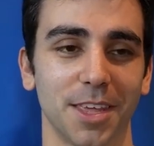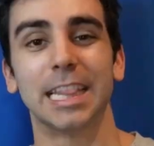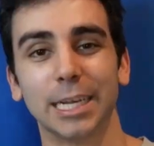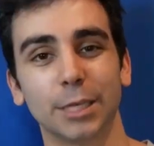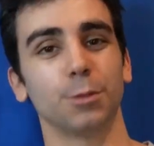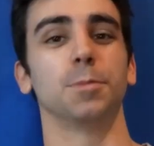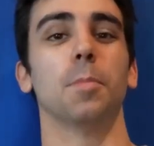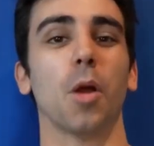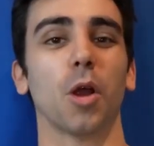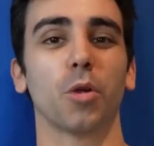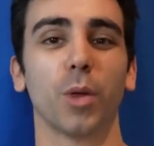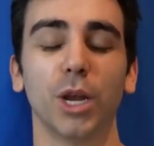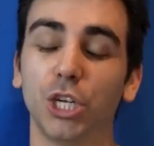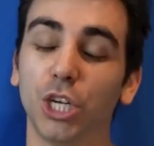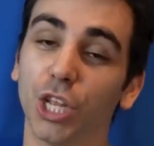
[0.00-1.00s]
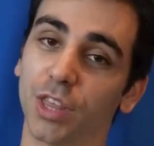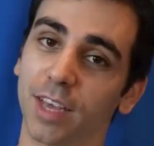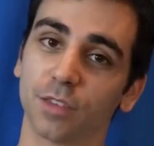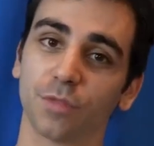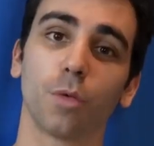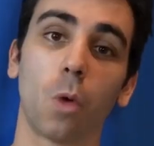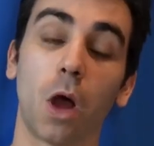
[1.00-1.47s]
This was Mark Ricci,
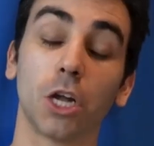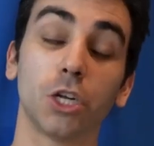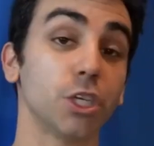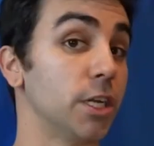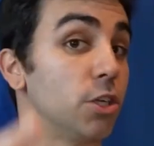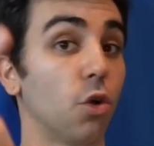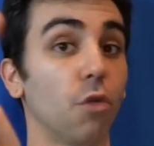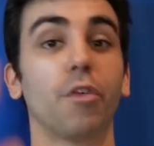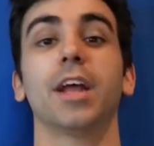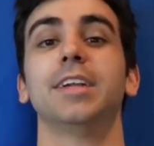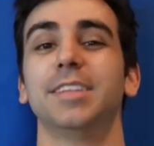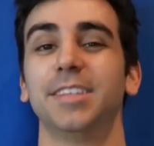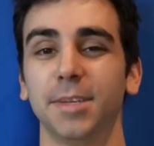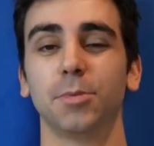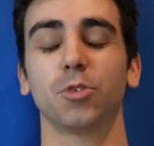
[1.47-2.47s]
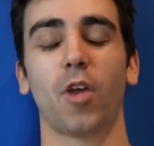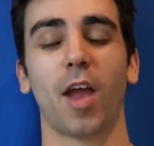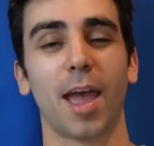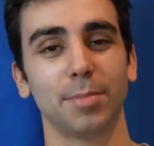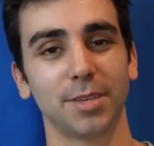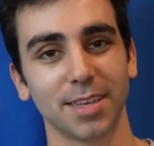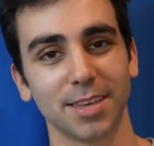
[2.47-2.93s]
thanks for watching, and don't forget to
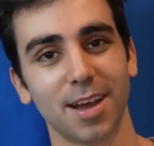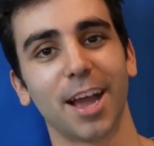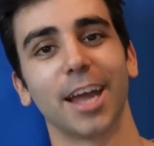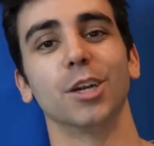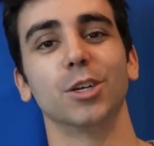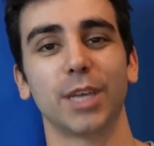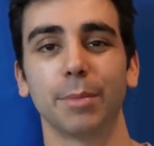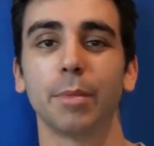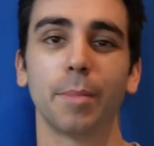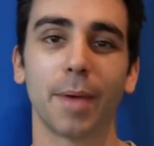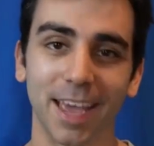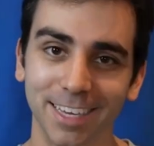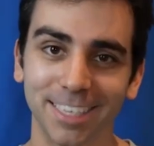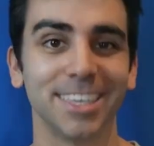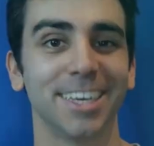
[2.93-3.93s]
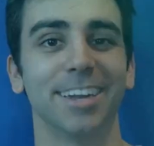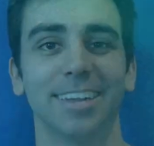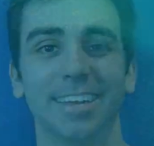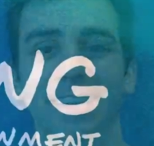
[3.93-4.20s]
subscribe to Young Entertainment Magazine.